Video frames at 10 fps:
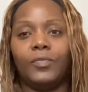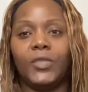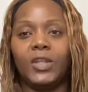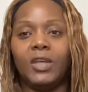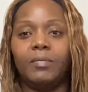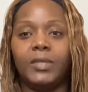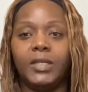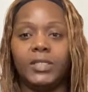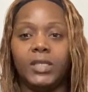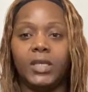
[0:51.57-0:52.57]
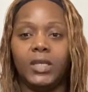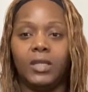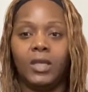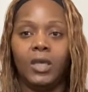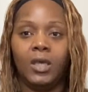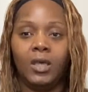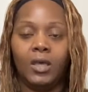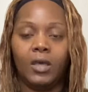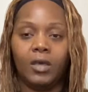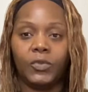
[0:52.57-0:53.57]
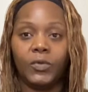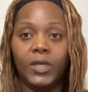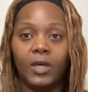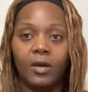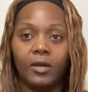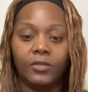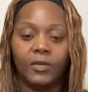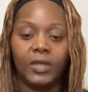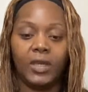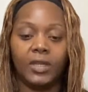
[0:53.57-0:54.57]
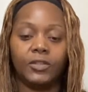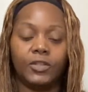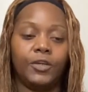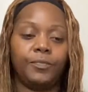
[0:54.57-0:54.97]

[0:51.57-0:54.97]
Can I please get um, three cards for Cancer?